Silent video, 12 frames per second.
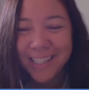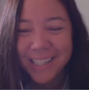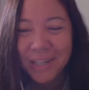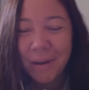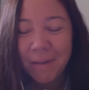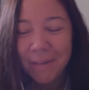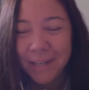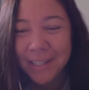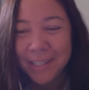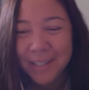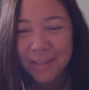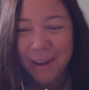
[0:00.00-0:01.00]
Do you have an
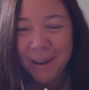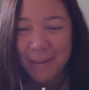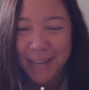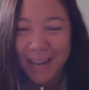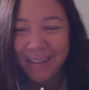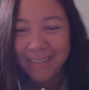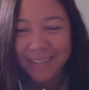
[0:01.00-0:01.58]
Instagram account?